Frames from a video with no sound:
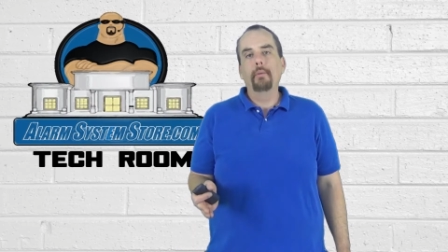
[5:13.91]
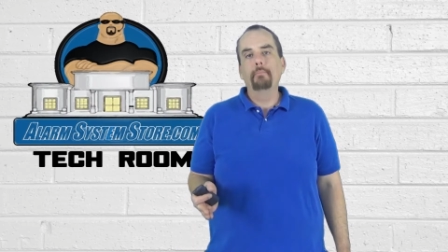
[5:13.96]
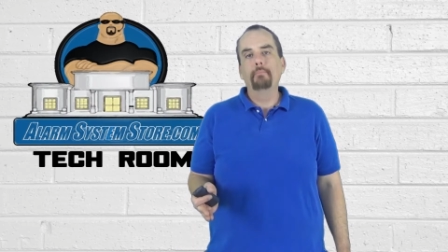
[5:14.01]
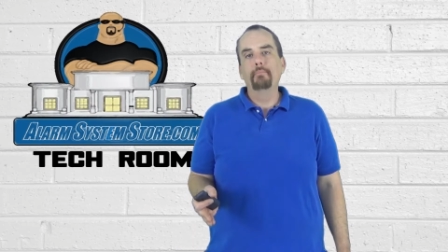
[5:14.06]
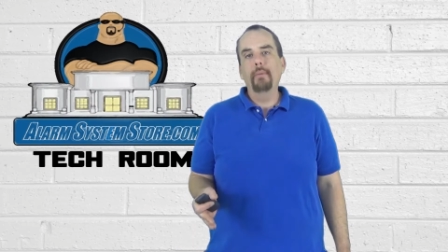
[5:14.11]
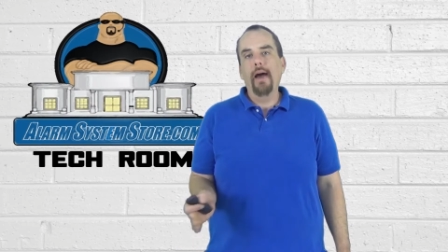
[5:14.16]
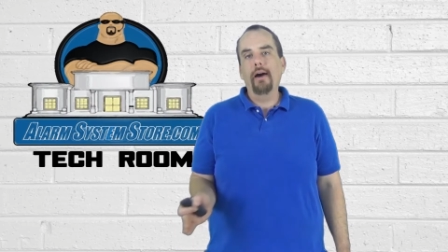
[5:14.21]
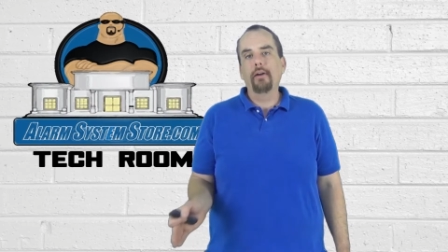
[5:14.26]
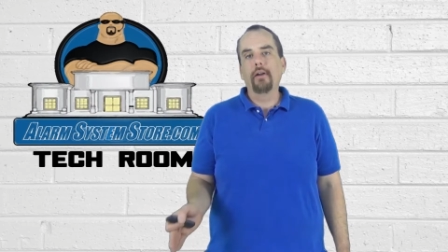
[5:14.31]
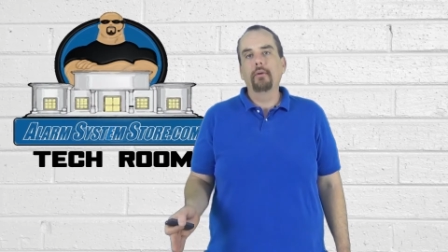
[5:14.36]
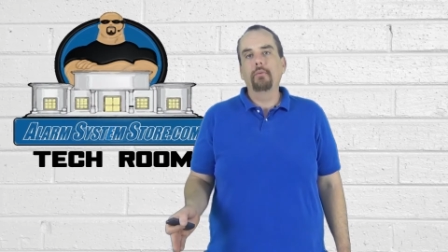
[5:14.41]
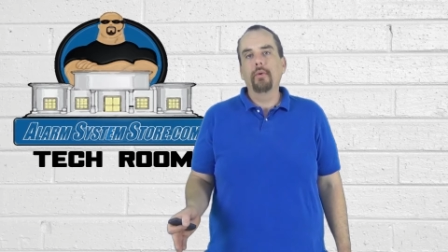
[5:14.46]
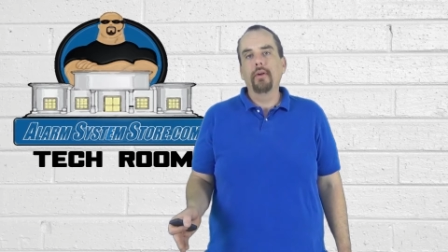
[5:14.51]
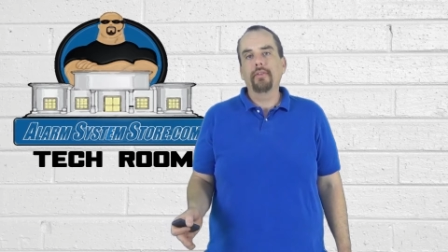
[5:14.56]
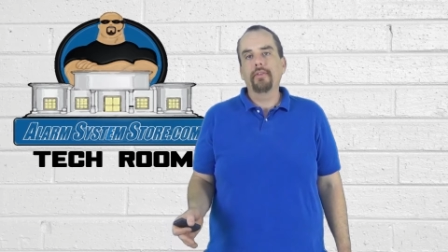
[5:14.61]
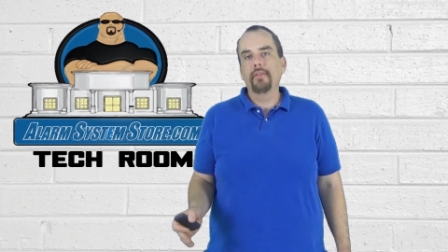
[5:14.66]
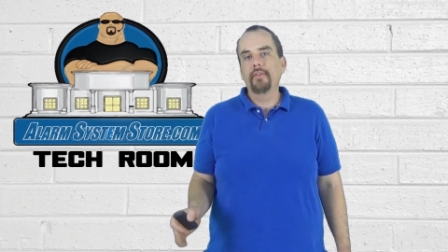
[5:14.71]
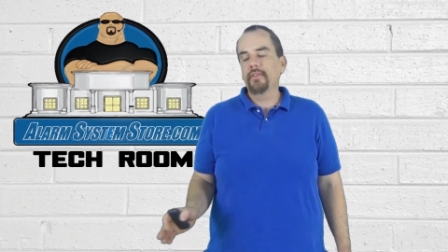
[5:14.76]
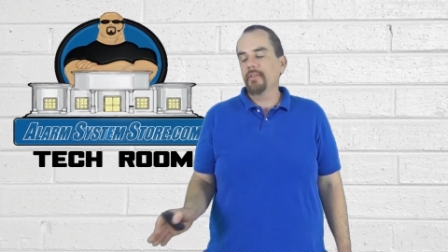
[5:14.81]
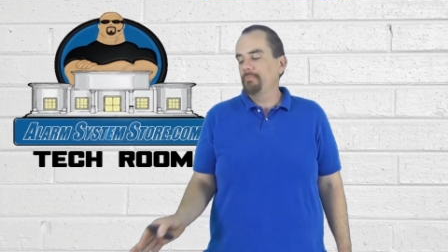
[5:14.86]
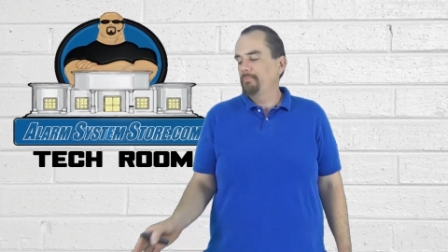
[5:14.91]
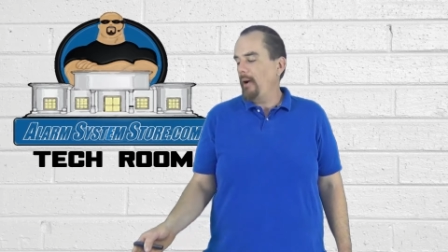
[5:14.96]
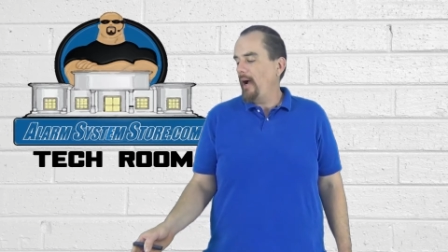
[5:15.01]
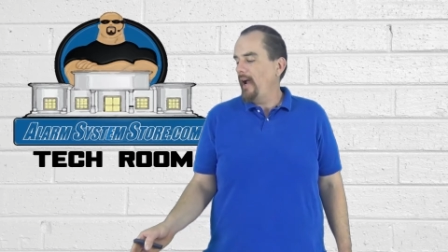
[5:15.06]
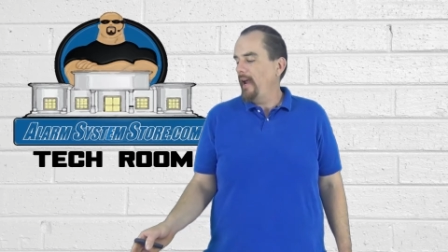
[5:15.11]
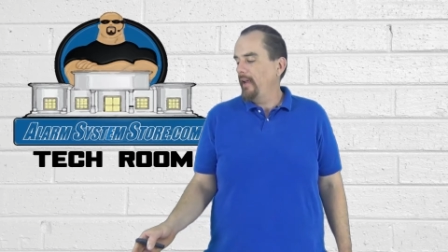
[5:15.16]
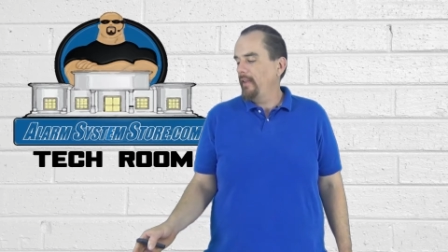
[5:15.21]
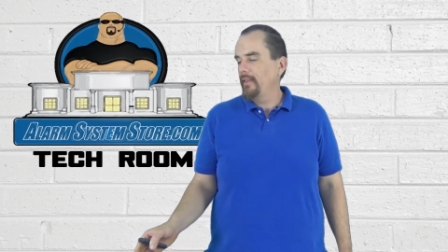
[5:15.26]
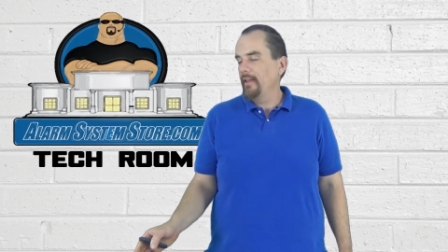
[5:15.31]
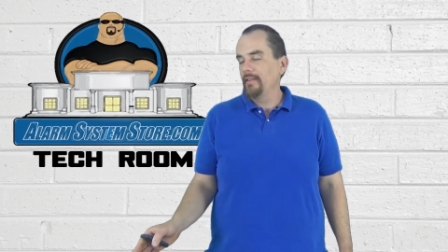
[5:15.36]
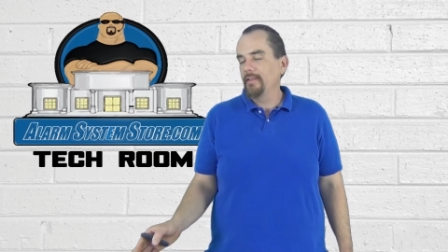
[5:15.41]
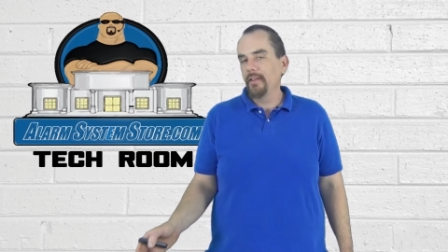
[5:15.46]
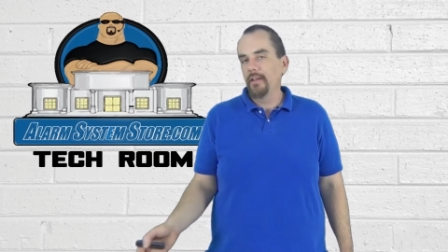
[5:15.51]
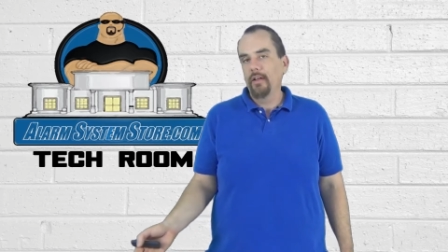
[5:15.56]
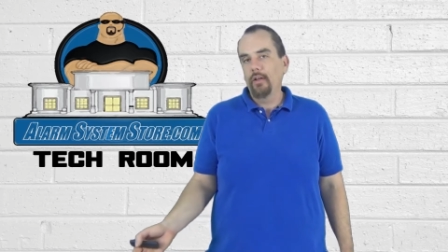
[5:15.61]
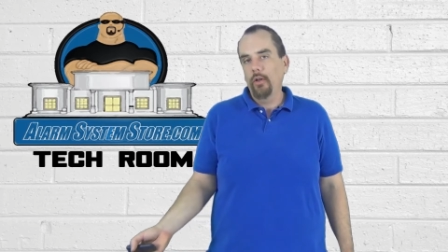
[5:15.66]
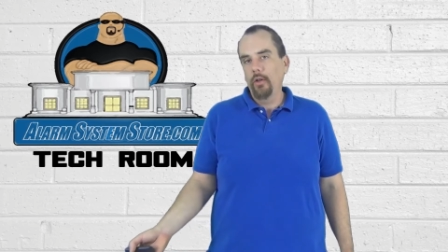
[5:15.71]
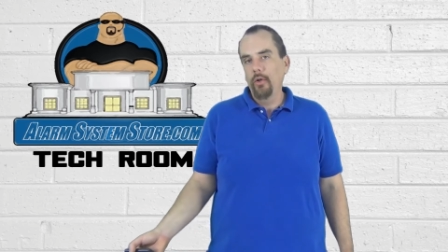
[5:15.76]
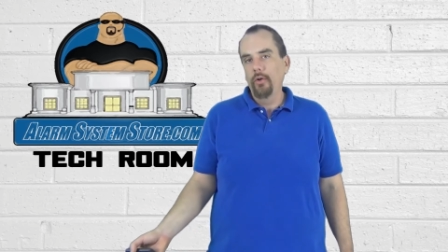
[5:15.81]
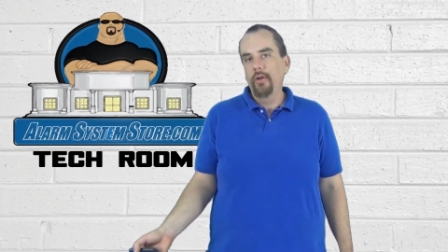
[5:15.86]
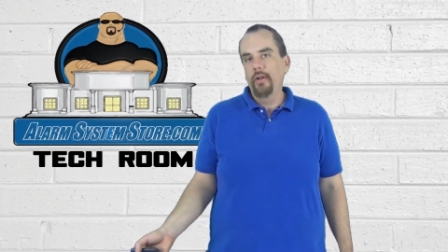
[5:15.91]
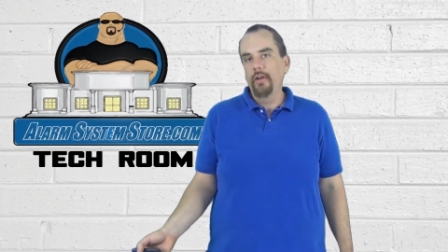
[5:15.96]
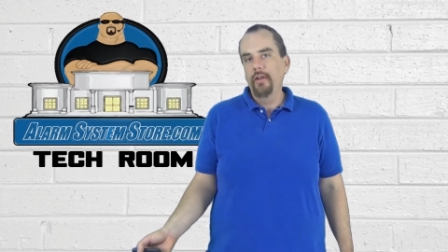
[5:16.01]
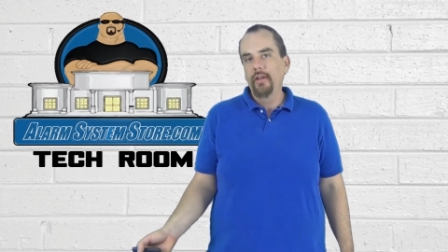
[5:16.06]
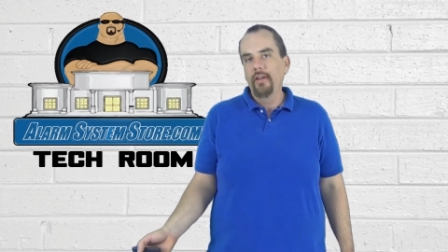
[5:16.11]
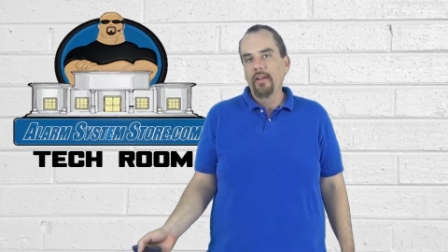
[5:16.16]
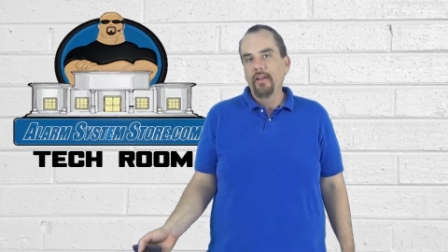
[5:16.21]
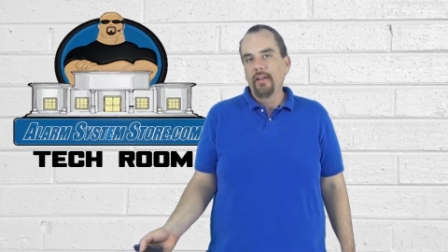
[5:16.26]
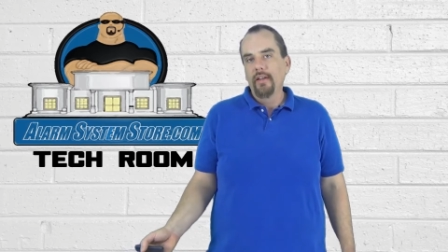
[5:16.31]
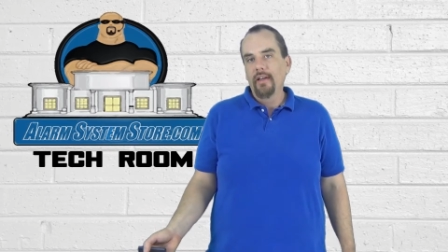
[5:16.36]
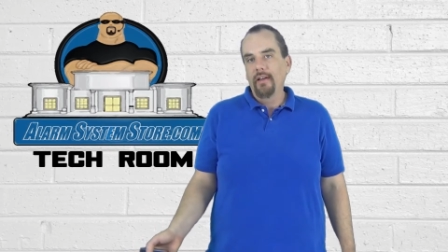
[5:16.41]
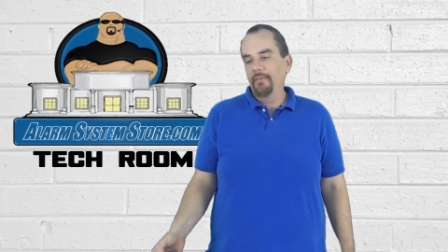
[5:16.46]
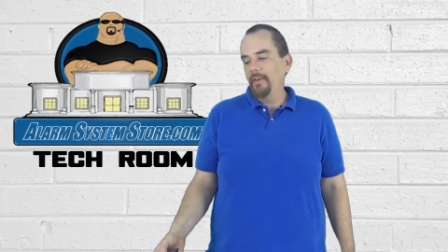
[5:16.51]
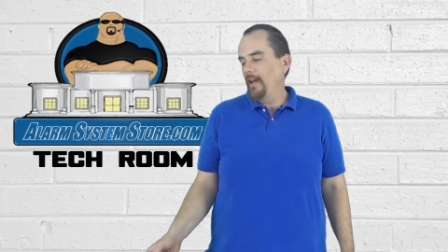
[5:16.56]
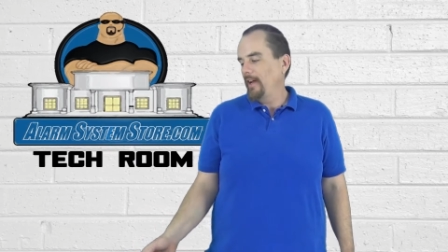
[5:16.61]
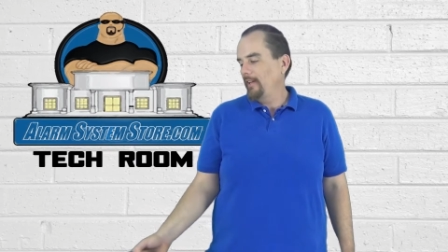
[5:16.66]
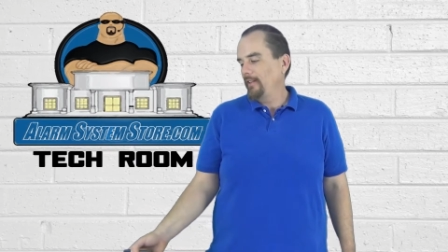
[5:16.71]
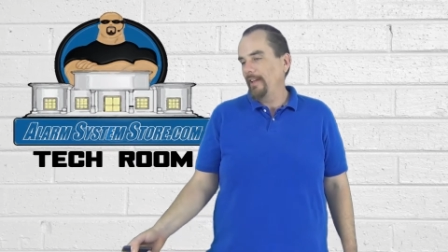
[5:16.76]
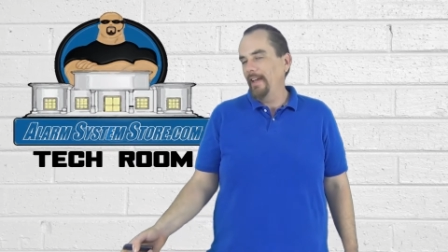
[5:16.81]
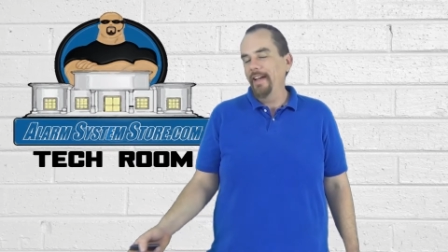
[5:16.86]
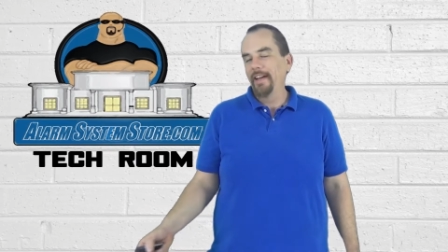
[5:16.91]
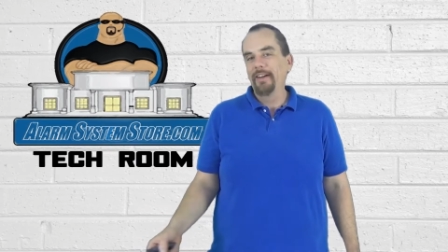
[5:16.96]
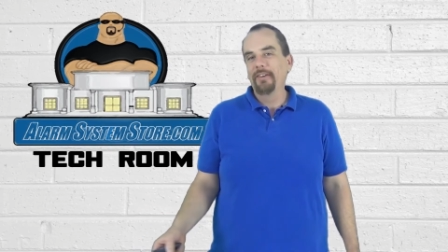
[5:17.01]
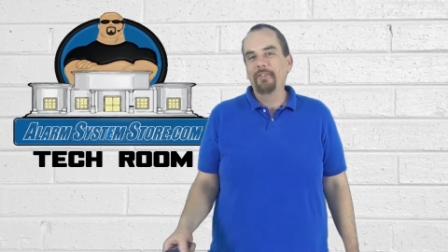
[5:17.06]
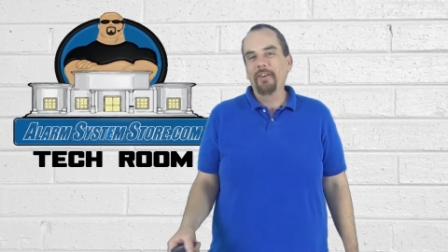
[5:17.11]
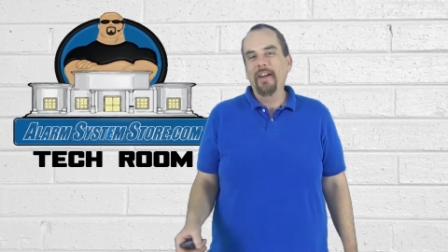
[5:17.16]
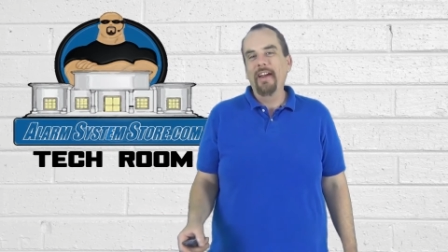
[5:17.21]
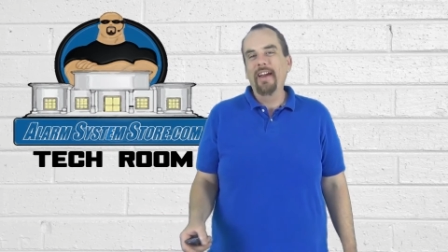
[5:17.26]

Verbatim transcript: mount it with the spike that's included. I've got it laying over